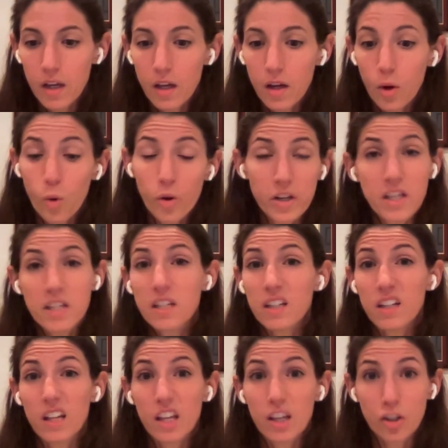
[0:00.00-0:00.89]
Or he can
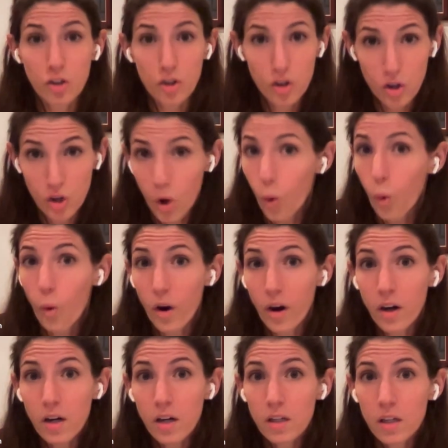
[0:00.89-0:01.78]

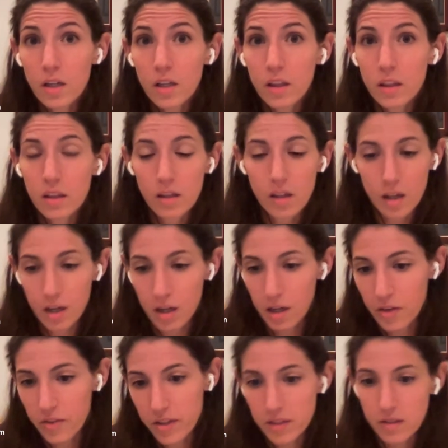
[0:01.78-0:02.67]
ignore
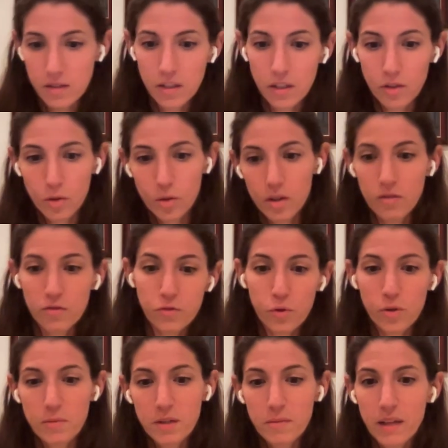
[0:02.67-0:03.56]
this,
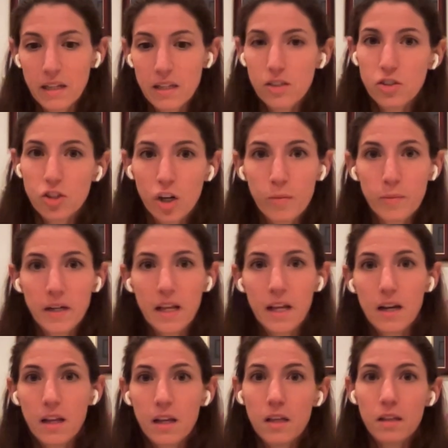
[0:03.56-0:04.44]
informed him that he's
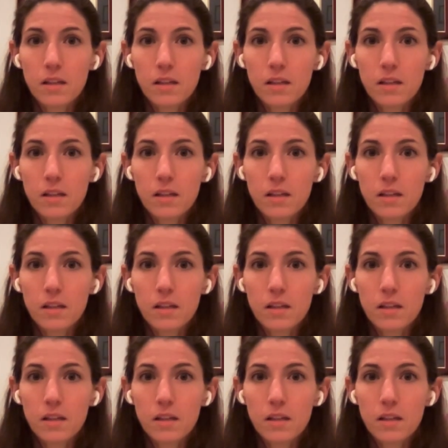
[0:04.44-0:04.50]
terminating.